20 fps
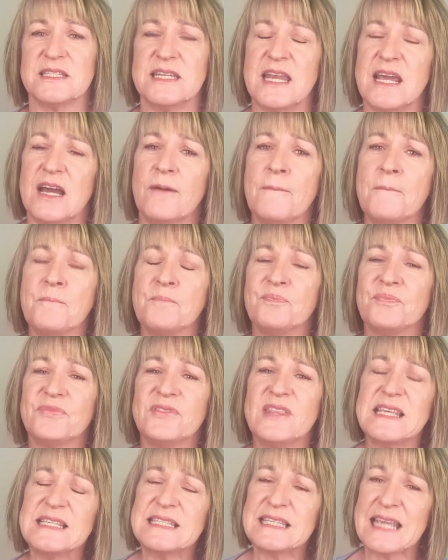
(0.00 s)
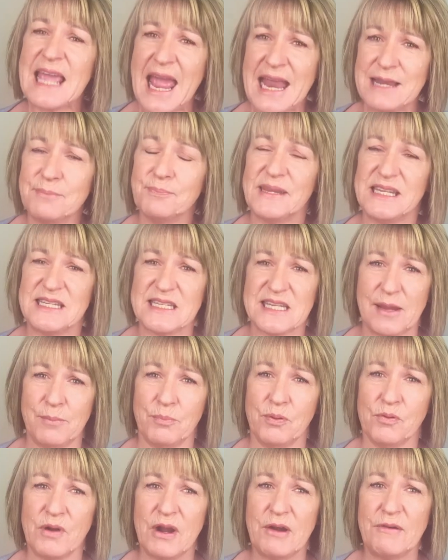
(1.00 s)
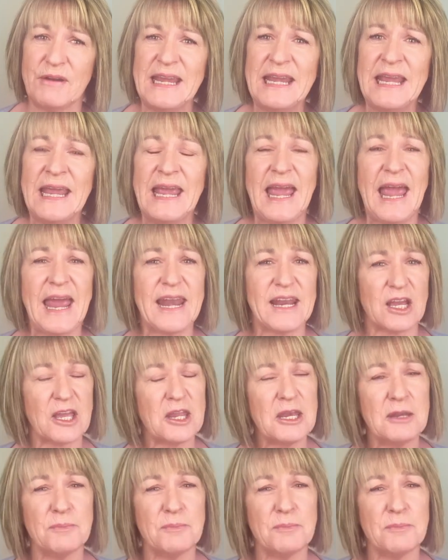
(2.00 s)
Now, this can be temporary and it can